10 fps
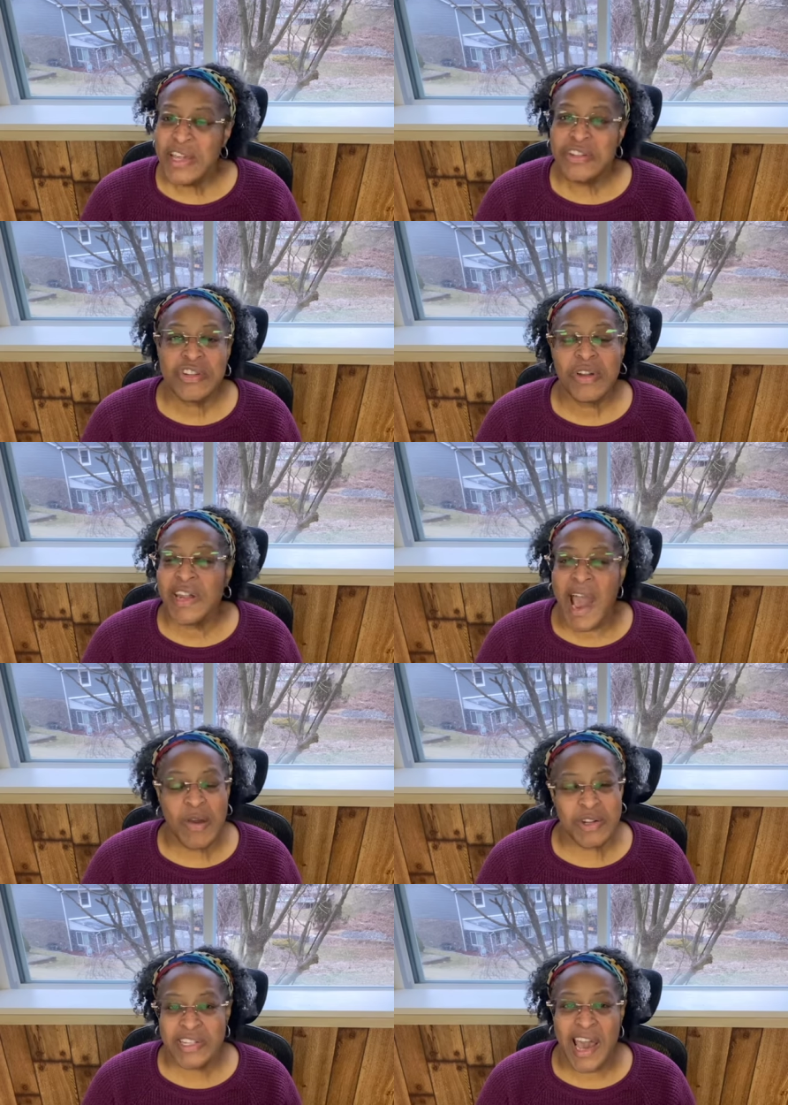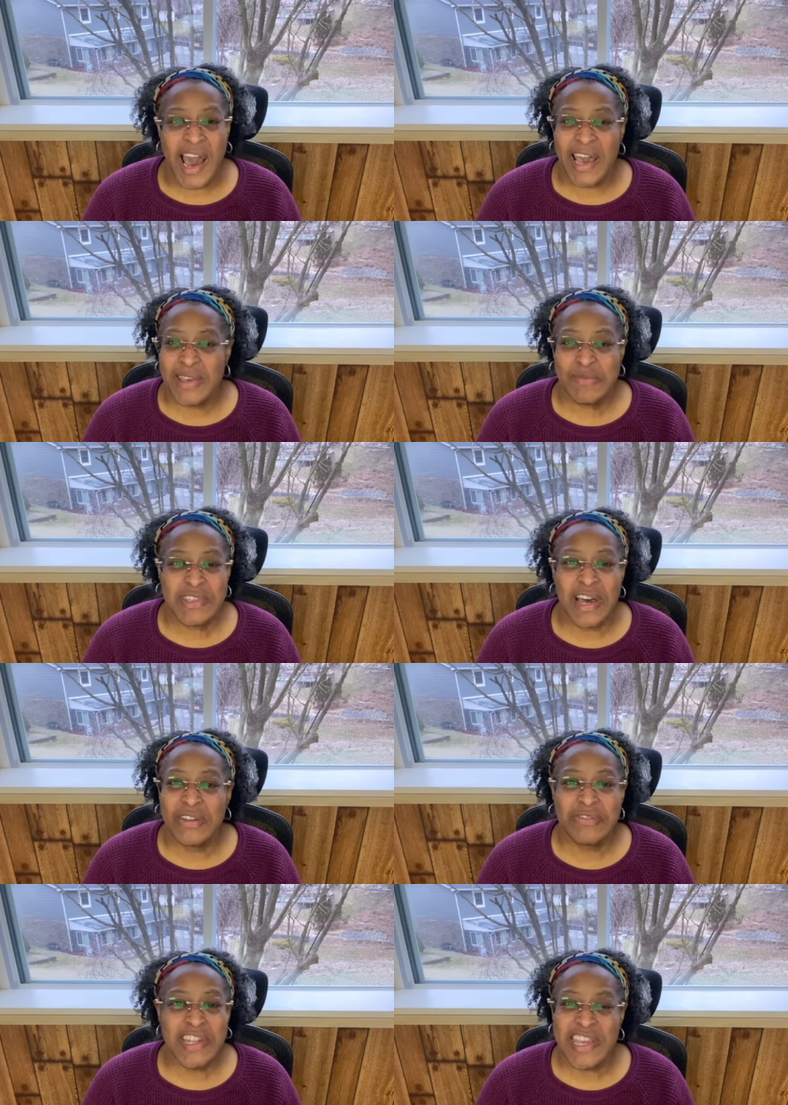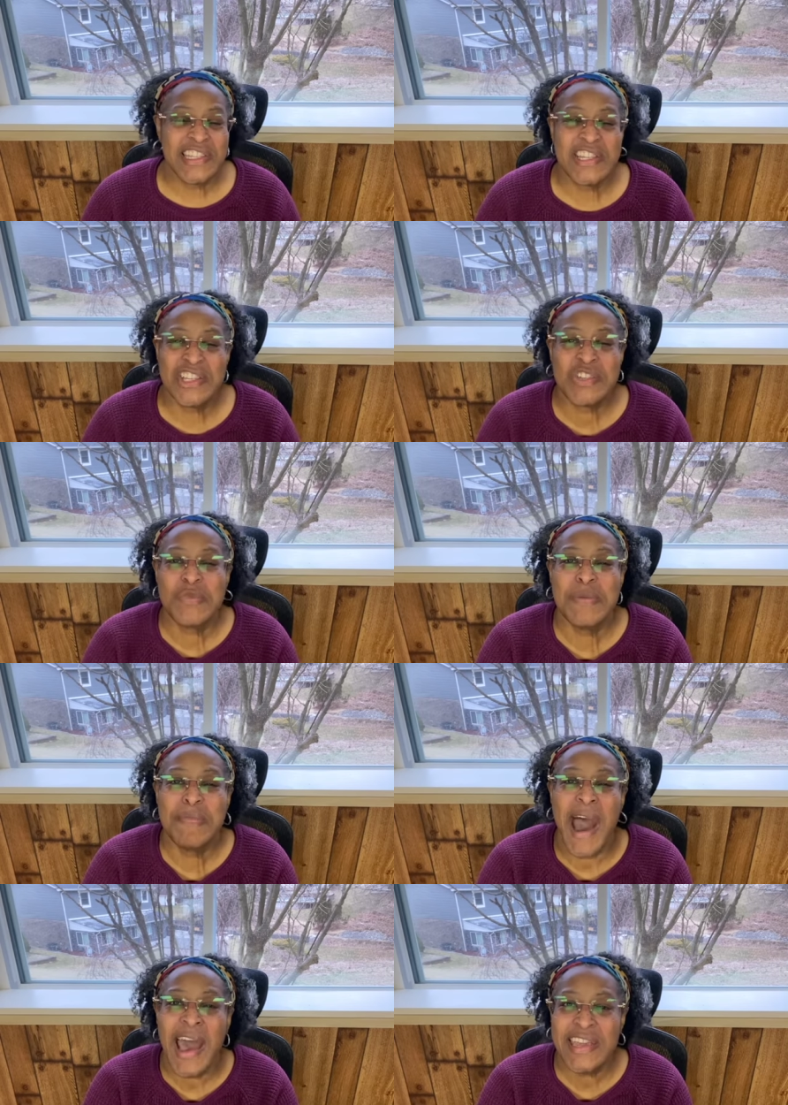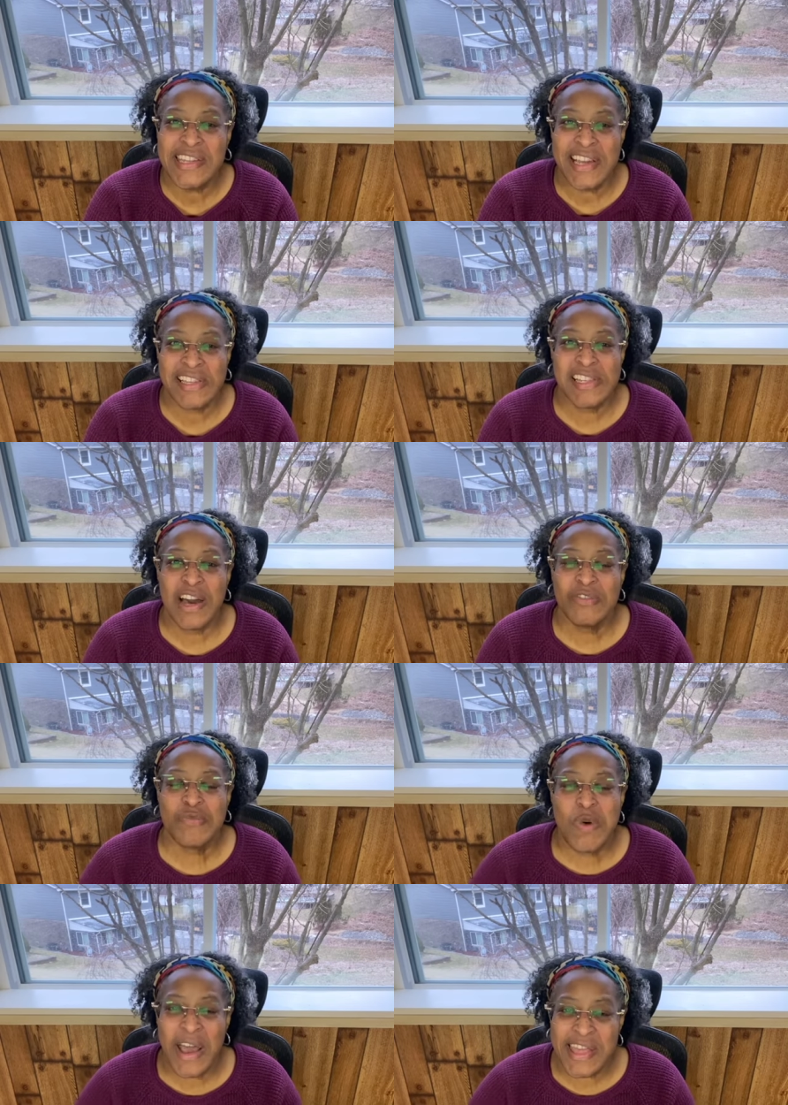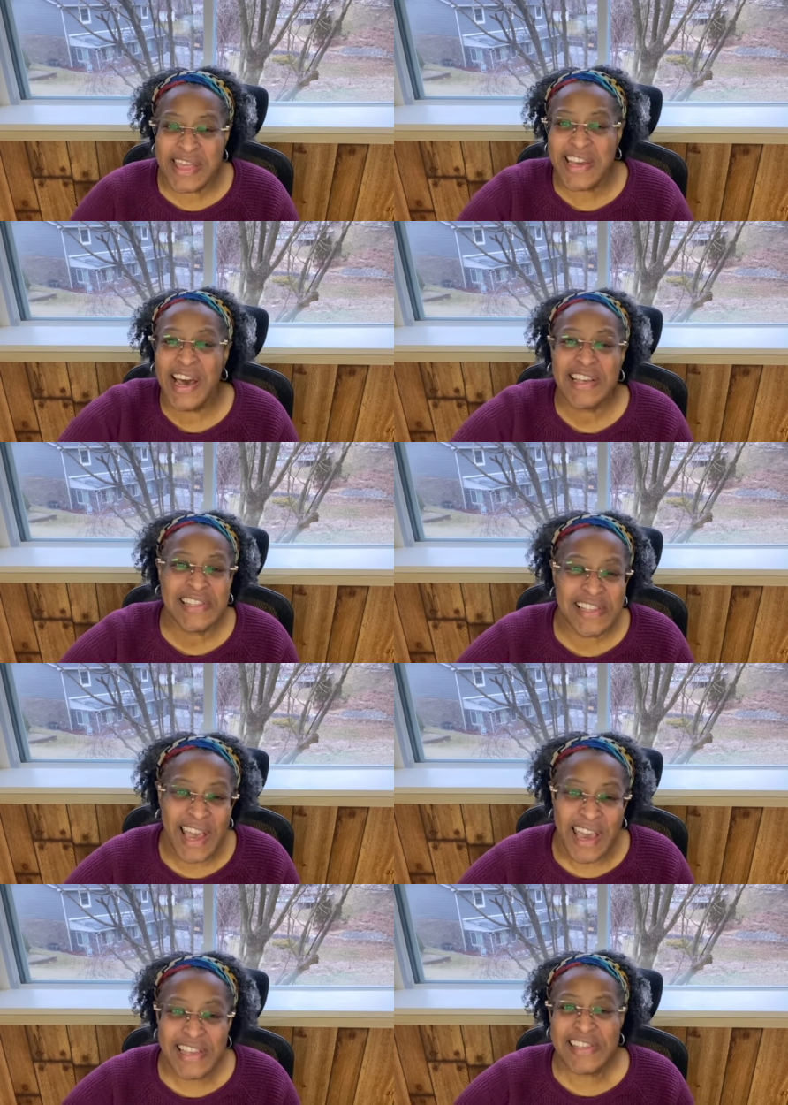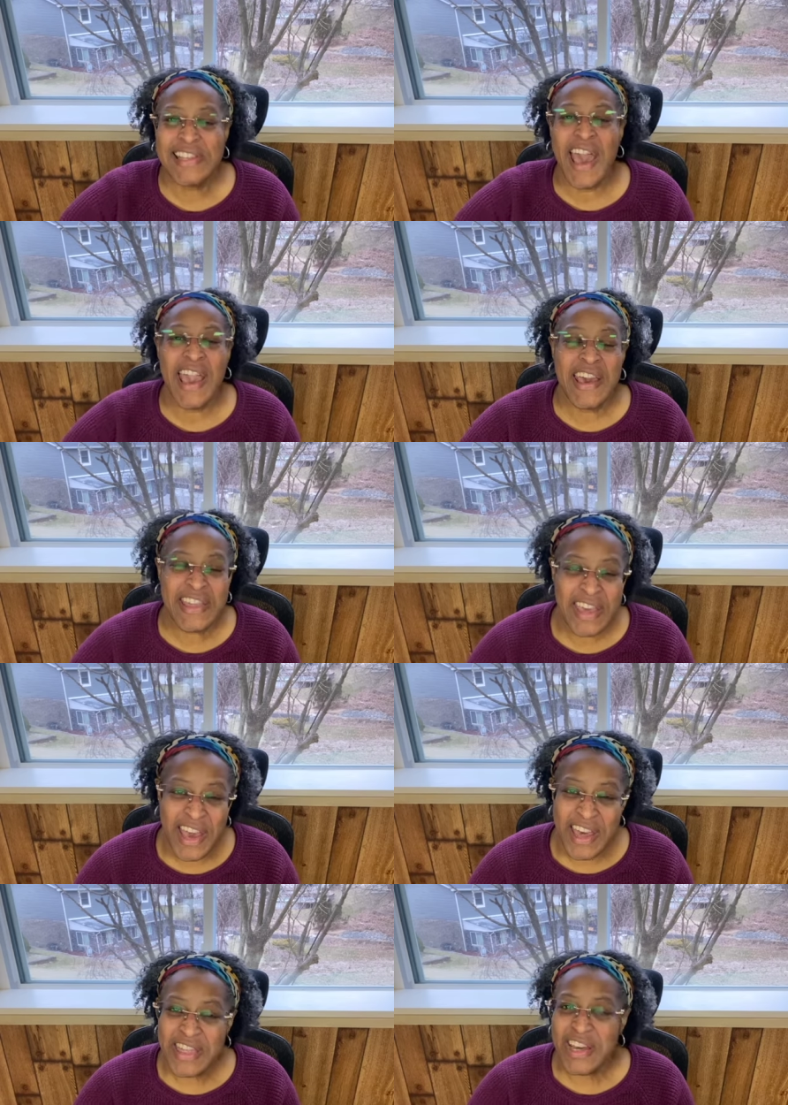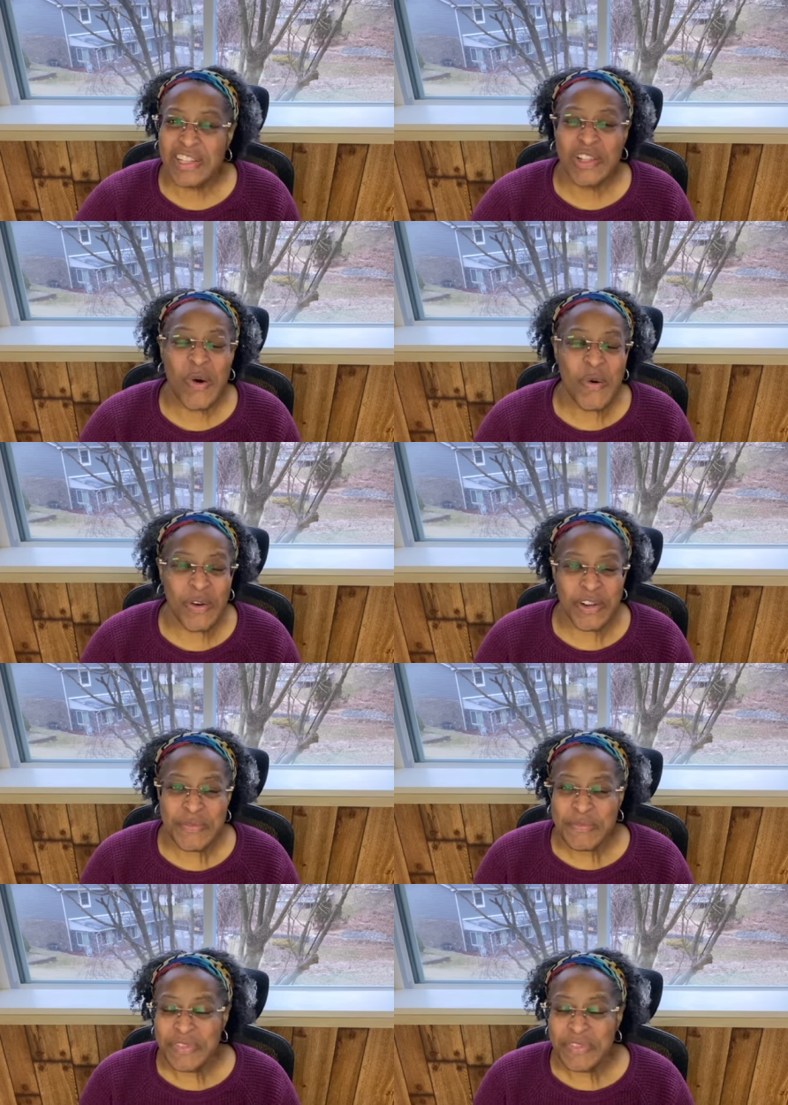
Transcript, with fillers: during our times of need to just remind us of what thus saith the Lord.